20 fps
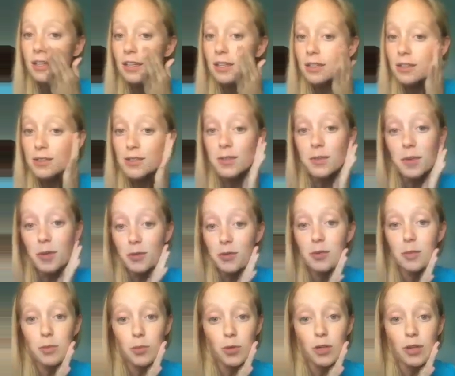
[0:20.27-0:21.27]
is the most
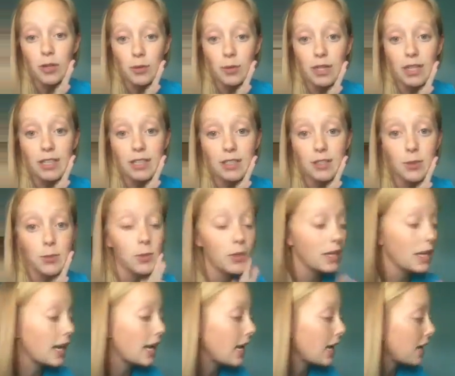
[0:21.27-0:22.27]
important, right? You want
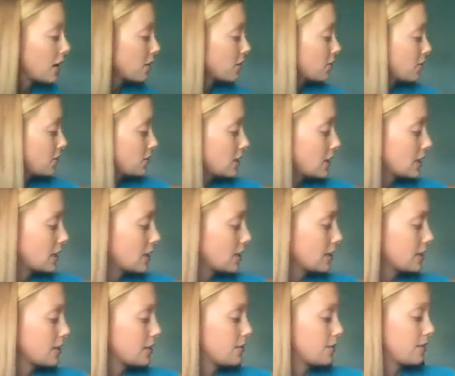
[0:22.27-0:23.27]
to have a
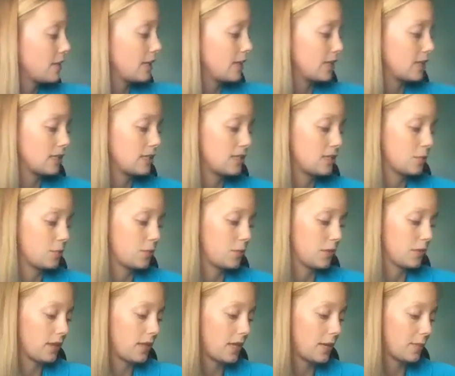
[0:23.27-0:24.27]
clear face to
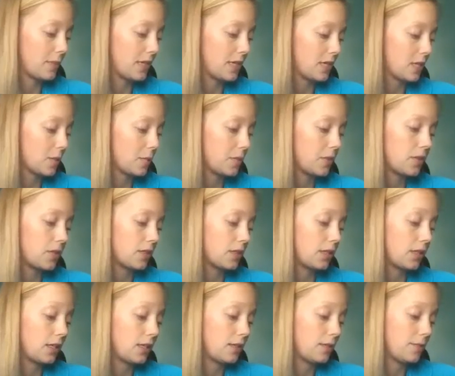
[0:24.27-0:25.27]
put that makeup
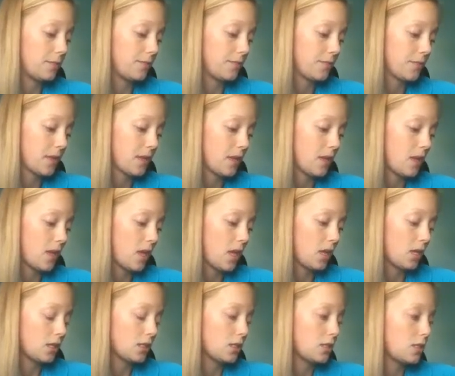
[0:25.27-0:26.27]
on.
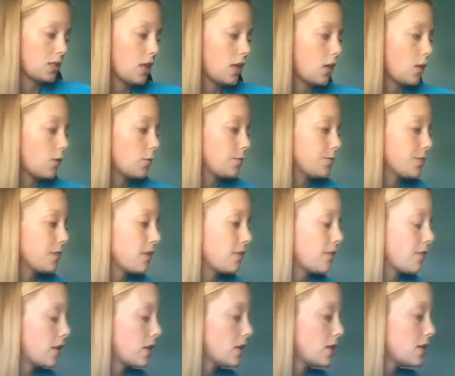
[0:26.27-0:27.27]
So the
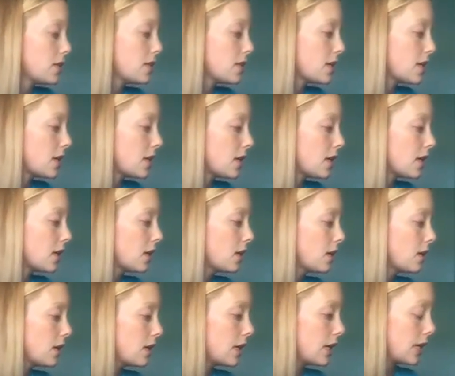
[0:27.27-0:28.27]
first thing
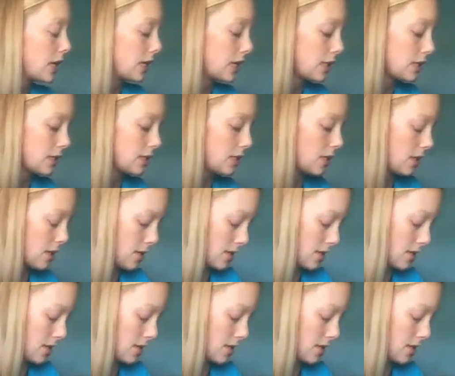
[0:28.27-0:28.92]
is